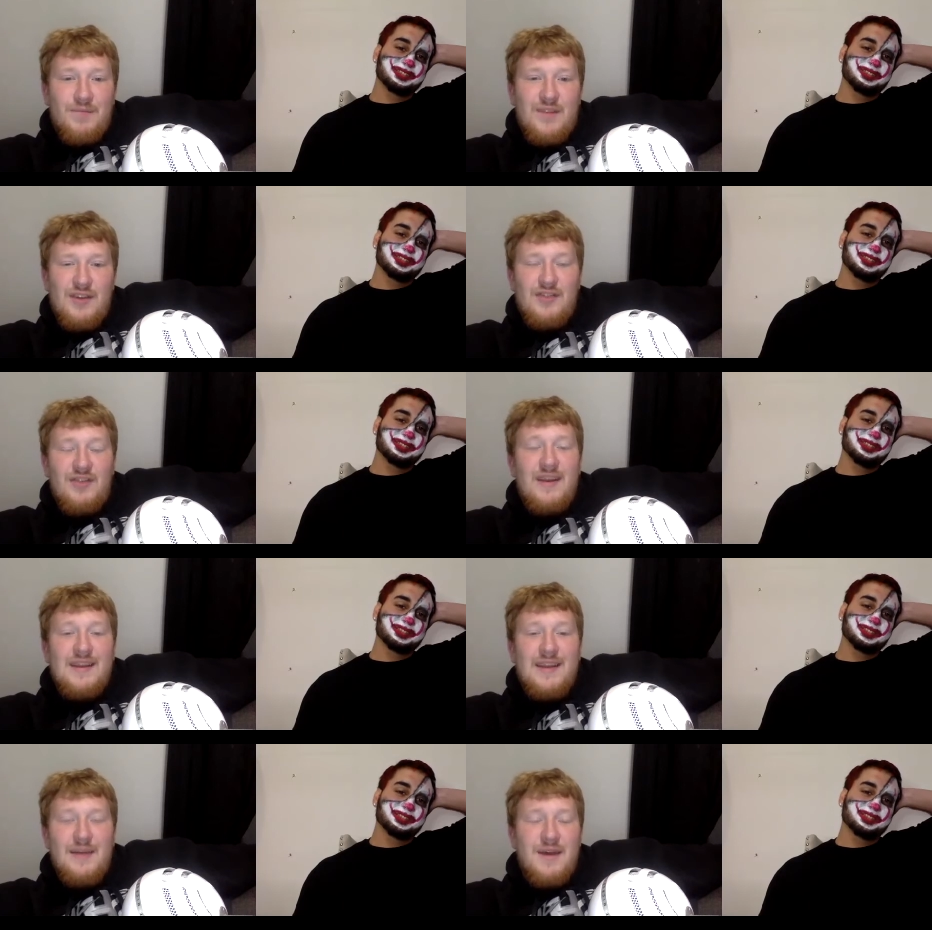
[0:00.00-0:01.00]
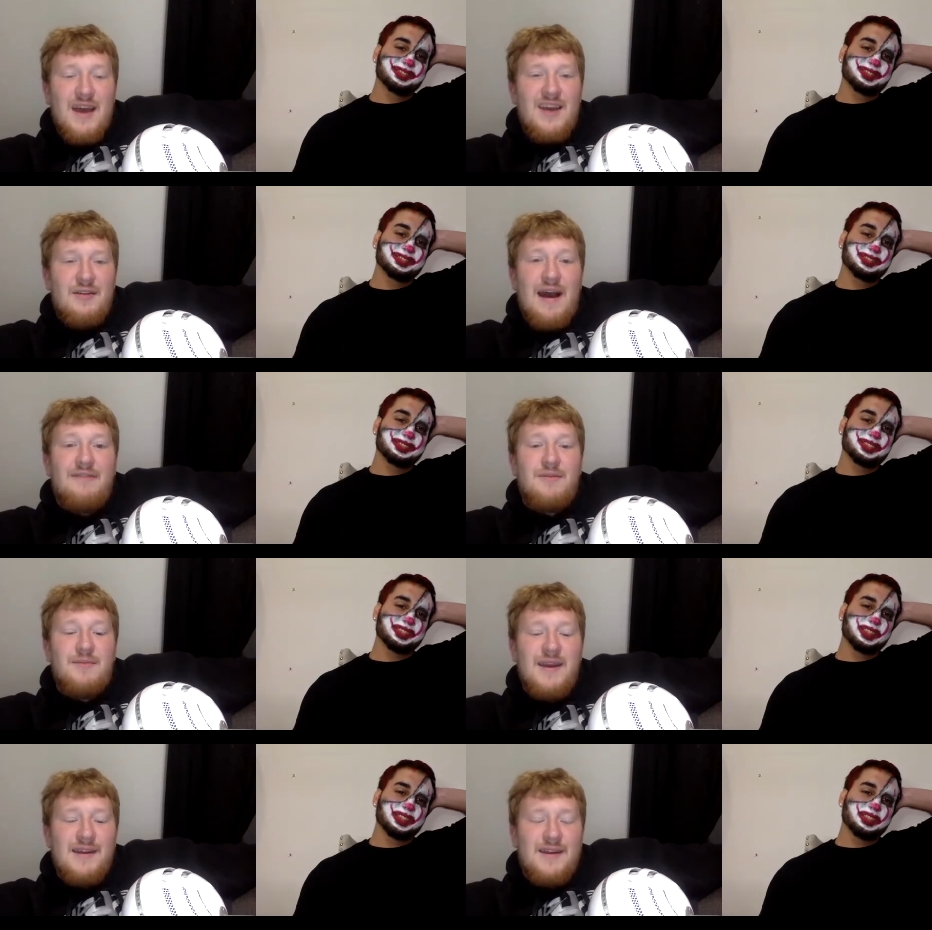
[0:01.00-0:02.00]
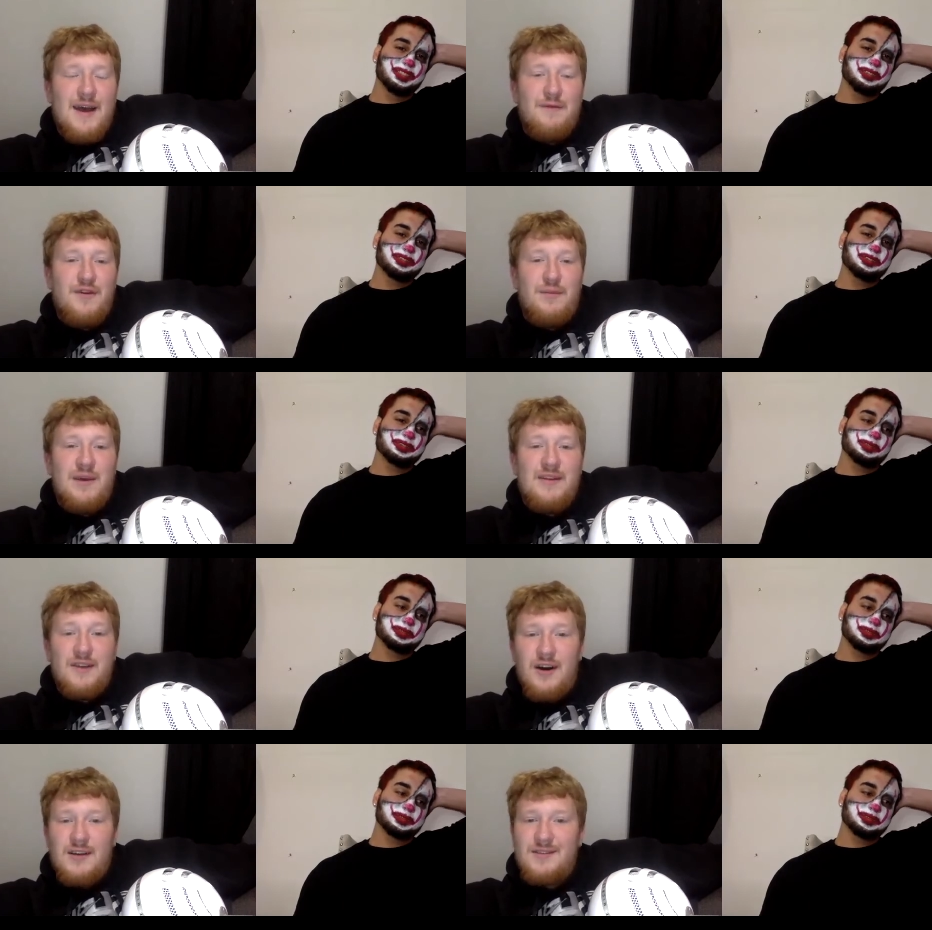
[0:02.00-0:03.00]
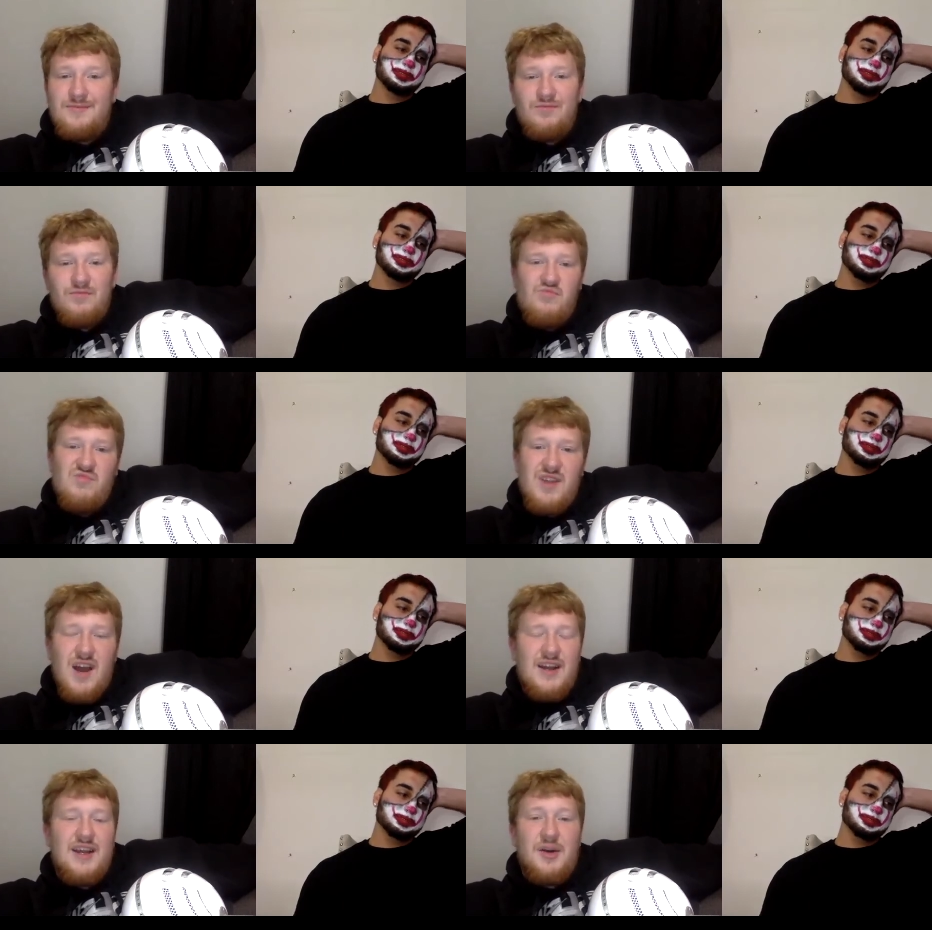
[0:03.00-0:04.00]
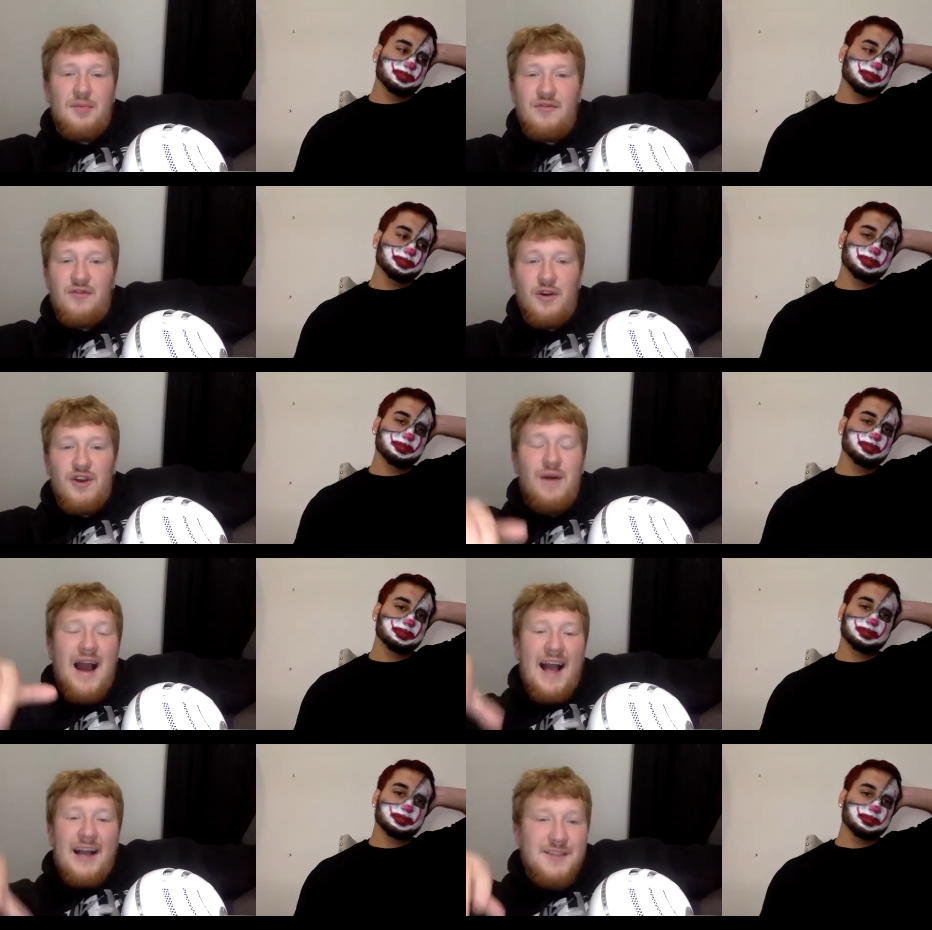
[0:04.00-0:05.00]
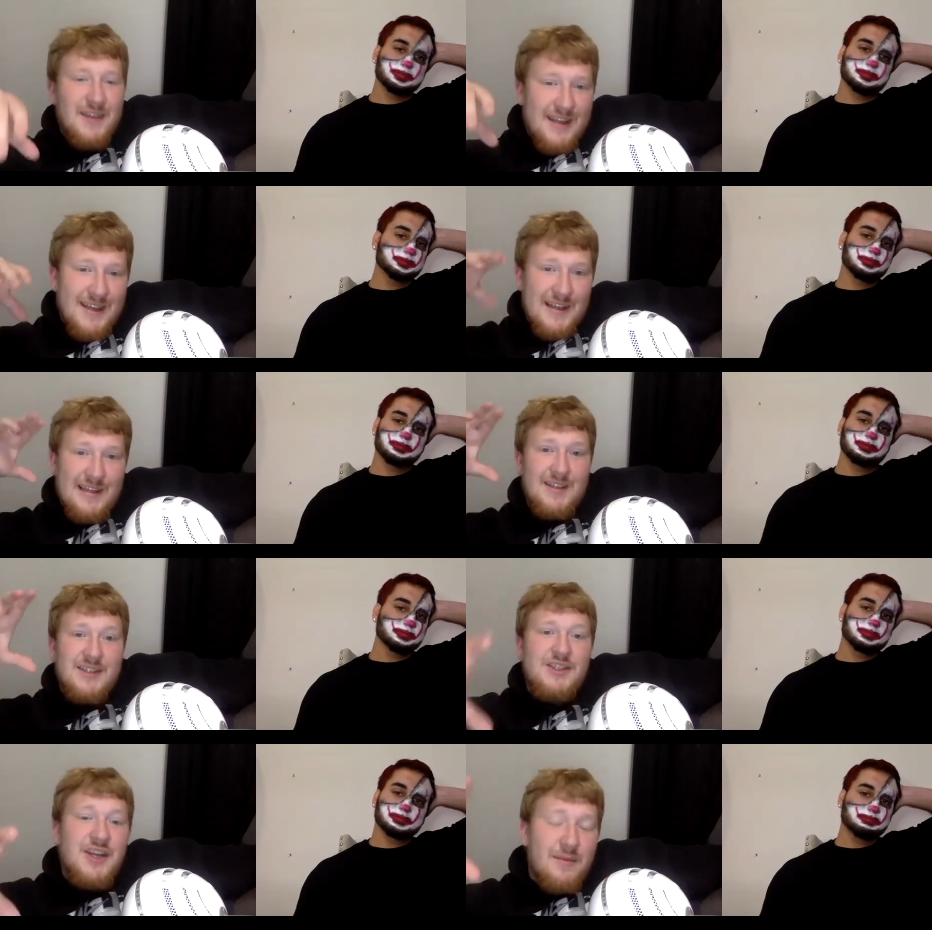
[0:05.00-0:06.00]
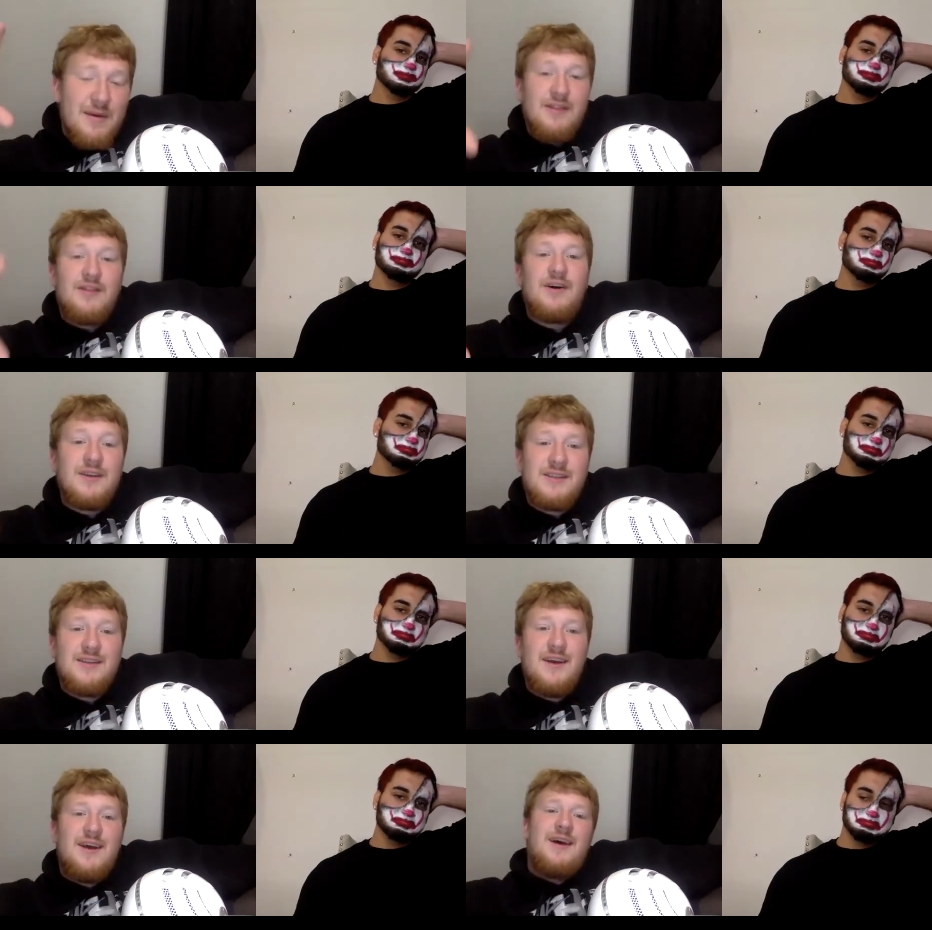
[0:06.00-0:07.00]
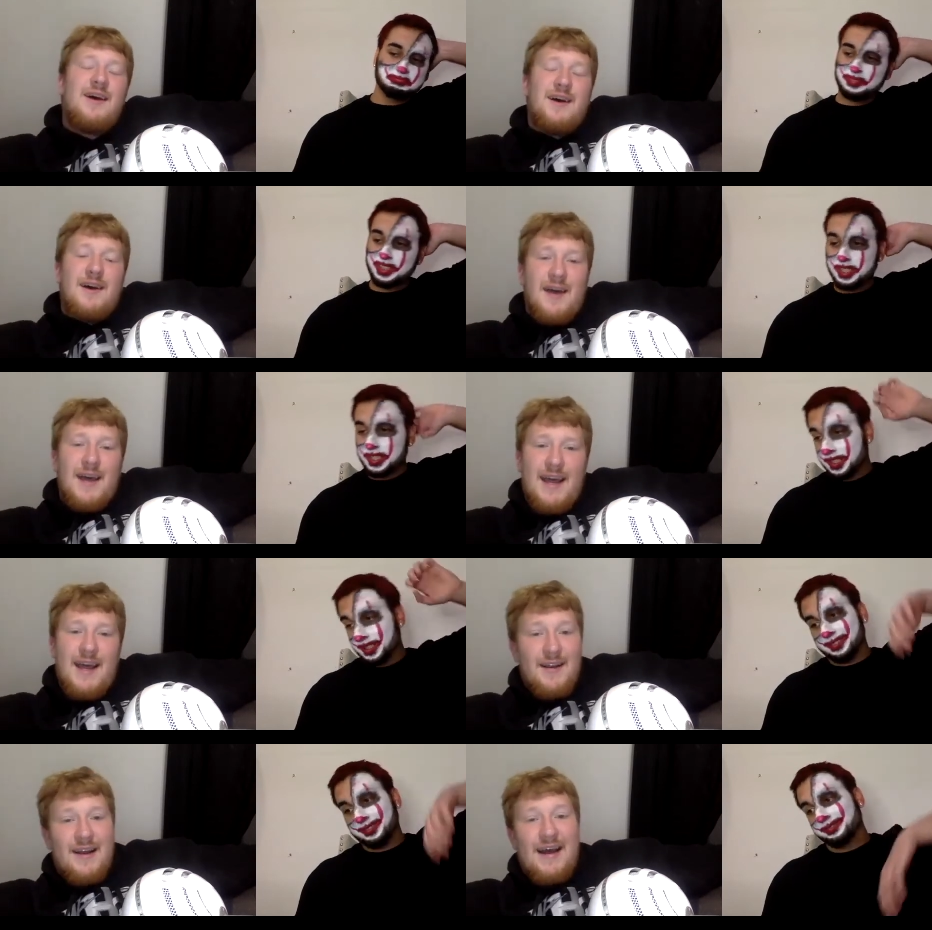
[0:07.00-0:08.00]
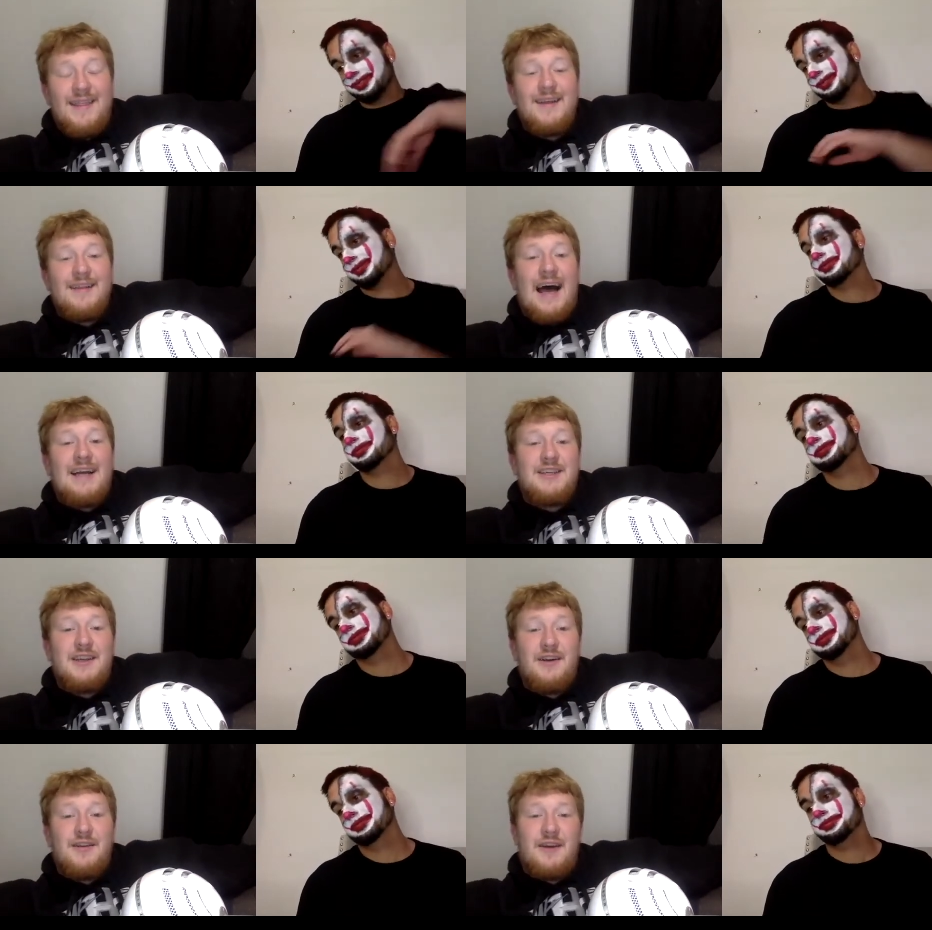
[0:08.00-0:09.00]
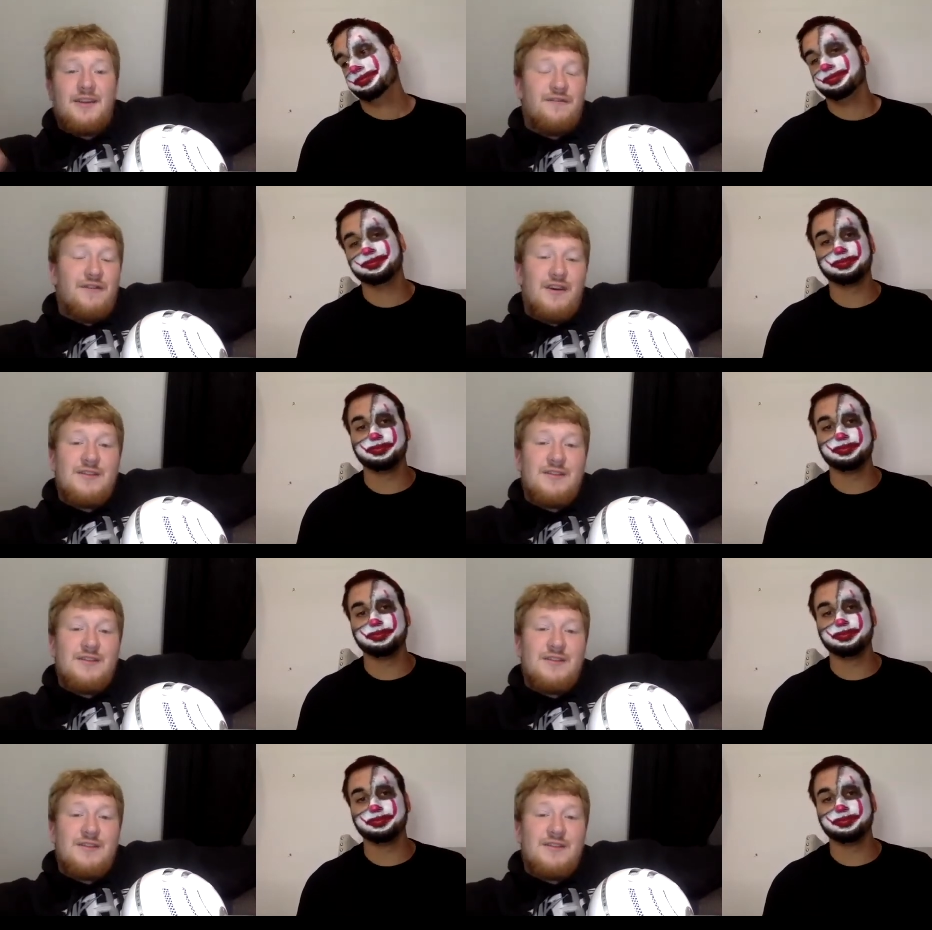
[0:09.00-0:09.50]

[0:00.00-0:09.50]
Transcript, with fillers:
Speaker 1: usually in the NBA you have to be in MVP talks a year before you actually get like legitimate looks. And I think last year, like the first